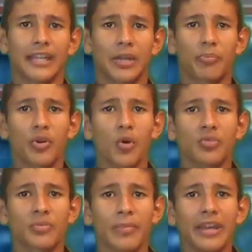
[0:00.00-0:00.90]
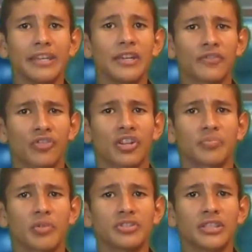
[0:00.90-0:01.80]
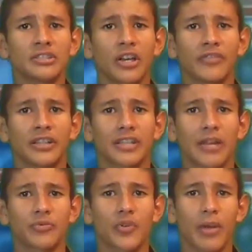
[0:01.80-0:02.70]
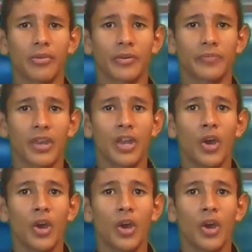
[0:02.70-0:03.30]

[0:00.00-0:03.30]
that approves many of the responses of the time traveler,